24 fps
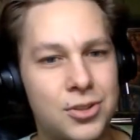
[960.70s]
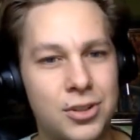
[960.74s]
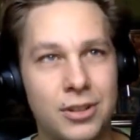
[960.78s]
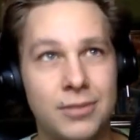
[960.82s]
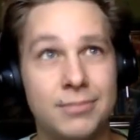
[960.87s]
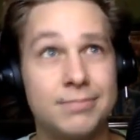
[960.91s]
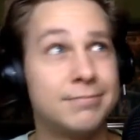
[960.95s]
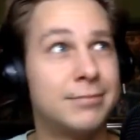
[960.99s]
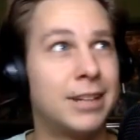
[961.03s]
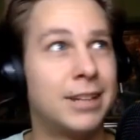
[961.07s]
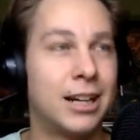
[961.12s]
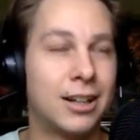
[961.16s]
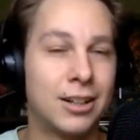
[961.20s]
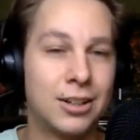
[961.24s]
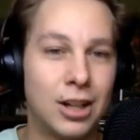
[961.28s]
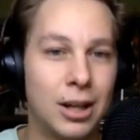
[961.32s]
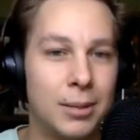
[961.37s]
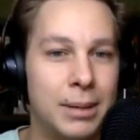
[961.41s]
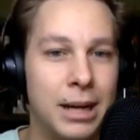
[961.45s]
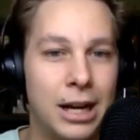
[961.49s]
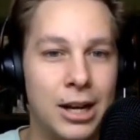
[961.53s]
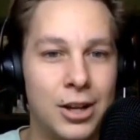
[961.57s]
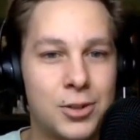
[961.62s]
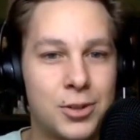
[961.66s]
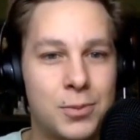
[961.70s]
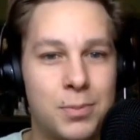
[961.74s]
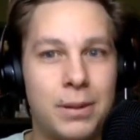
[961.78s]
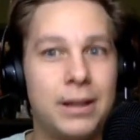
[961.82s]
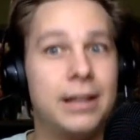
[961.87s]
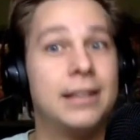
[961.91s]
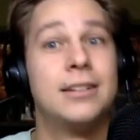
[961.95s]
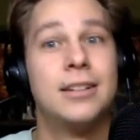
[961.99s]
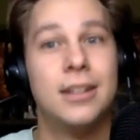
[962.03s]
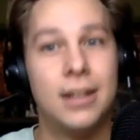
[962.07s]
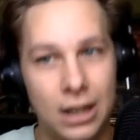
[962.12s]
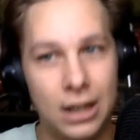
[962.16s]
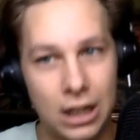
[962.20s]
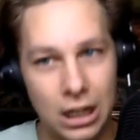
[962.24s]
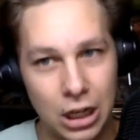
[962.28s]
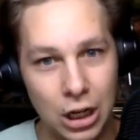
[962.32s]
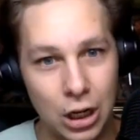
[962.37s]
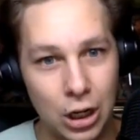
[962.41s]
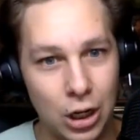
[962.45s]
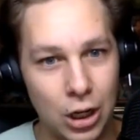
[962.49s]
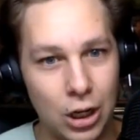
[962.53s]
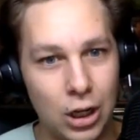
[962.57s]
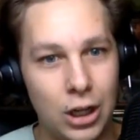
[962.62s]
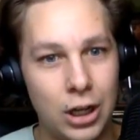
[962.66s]
and not clubhouse, but
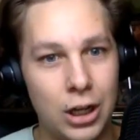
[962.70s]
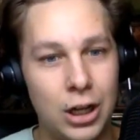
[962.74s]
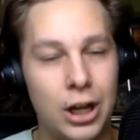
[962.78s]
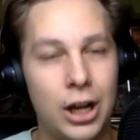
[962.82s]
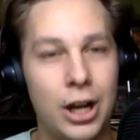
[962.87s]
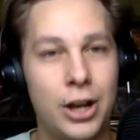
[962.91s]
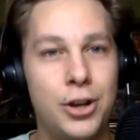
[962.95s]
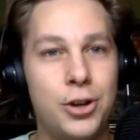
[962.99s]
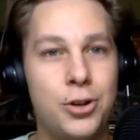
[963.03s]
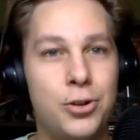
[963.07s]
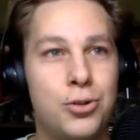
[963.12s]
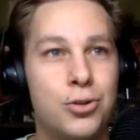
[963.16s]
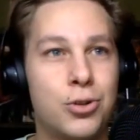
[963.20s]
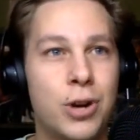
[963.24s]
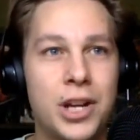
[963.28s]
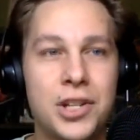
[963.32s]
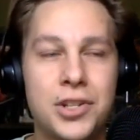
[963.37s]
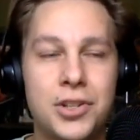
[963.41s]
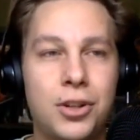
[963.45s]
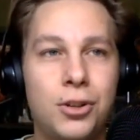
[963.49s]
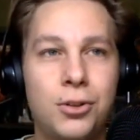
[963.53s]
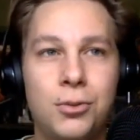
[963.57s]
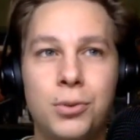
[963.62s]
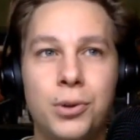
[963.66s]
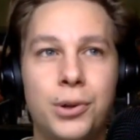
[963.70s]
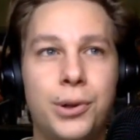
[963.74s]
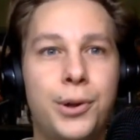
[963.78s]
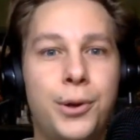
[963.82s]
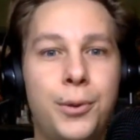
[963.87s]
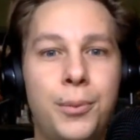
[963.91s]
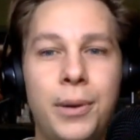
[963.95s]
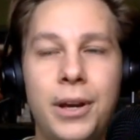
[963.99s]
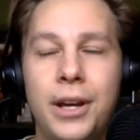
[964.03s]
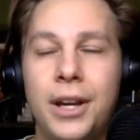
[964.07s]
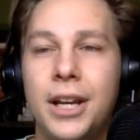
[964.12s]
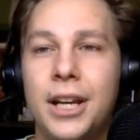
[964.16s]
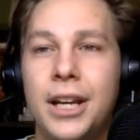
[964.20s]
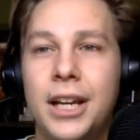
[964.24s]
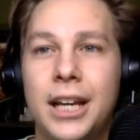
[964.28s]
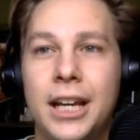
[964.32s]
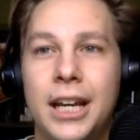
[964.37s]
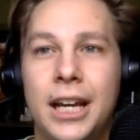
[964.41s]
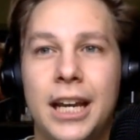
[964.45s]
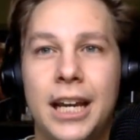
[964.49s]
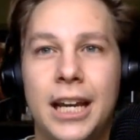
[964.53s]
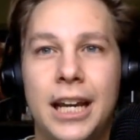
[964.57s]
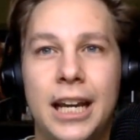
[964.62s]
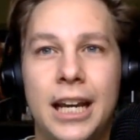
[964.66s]
a new dressing room.
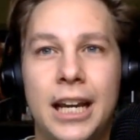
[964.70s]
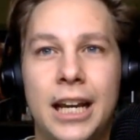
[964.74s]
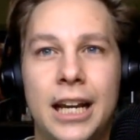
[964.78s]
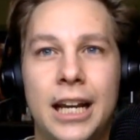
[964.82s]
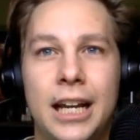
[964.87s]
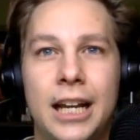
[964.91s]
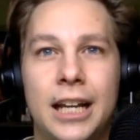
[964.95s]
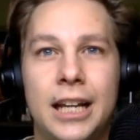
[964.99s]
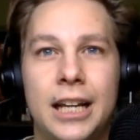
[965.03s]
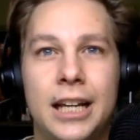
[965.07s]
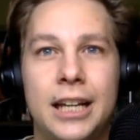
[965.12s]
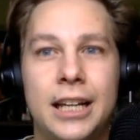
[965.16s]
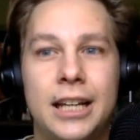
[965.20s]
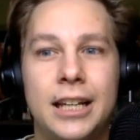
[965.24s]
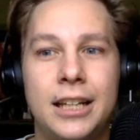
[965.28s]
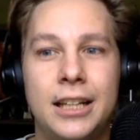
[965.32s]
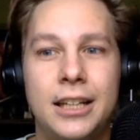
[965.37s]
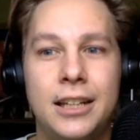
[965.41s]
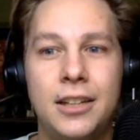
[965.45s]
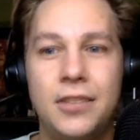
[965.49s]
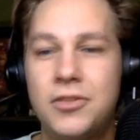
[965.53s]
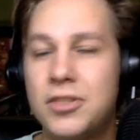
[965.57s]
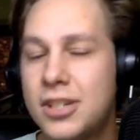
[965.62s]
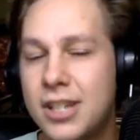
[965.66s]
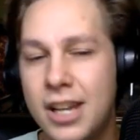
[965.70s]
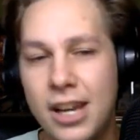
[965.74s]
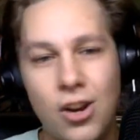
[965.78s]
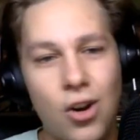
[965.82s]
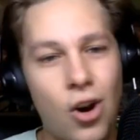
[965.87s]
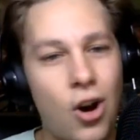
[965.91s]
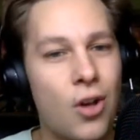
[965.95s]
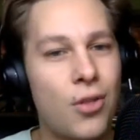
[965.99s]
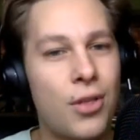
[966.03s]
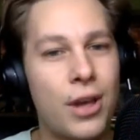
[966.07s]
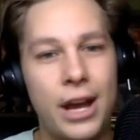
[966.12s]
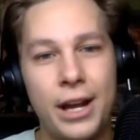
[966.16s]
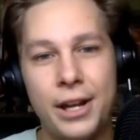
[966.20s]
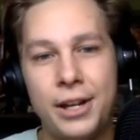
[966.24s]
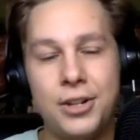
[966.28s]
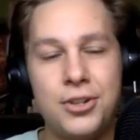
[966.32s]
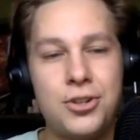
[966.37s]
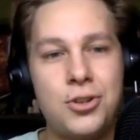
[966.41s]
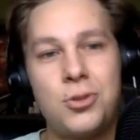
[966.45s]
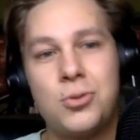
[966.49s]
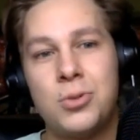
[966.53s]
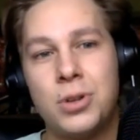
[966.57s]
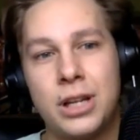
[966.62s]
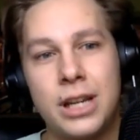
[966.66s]
And you have to take all that
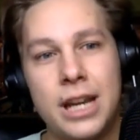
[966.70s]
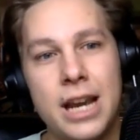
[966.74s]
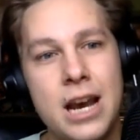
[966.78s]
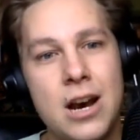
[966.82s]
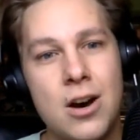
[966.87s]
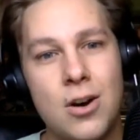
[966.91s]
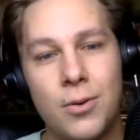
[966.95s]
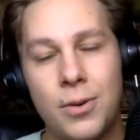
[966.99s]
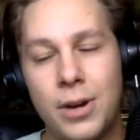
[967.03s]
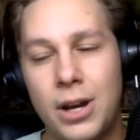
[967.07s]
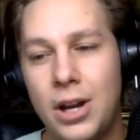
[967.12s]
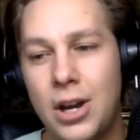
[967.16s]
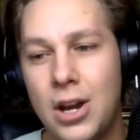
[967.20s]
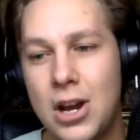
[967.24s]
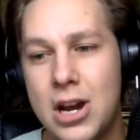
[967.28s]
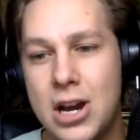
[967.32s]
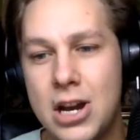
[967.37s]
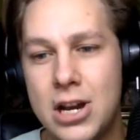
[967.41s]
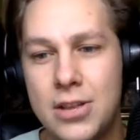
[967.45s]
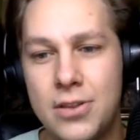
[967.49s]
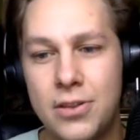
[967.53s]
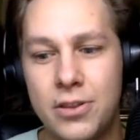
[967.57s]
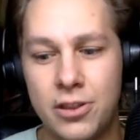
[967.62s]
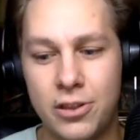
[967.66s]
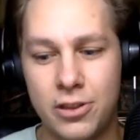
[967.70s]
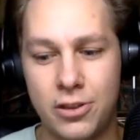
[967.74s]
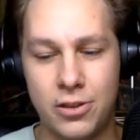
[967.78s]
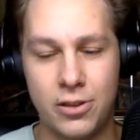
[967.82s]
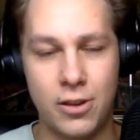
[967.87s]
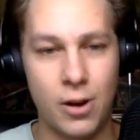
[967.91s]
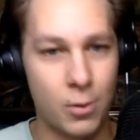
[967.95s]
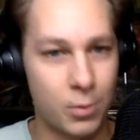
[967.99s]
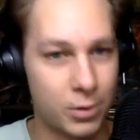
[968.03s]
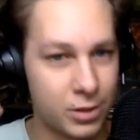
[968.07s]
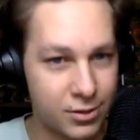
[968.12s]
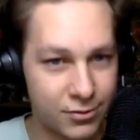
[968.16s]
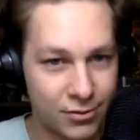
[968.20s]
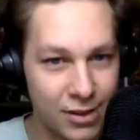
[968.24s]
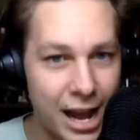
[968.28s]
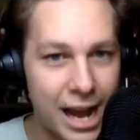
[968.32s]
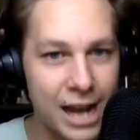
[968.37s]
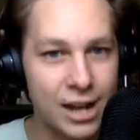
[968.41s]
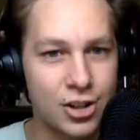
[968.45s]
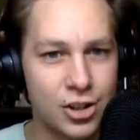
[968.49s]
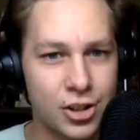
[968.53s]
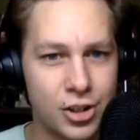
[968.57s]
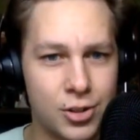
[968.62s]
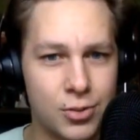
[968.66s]
into account. And there was
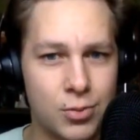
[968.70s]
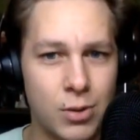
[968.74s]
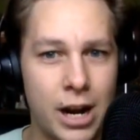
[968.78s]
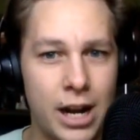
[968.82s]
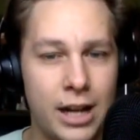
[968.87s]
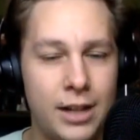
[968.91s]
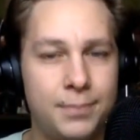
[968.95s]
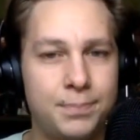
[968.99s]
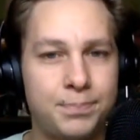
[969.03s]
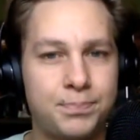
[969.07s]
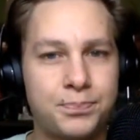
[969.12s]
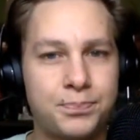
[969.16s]
flashes, right?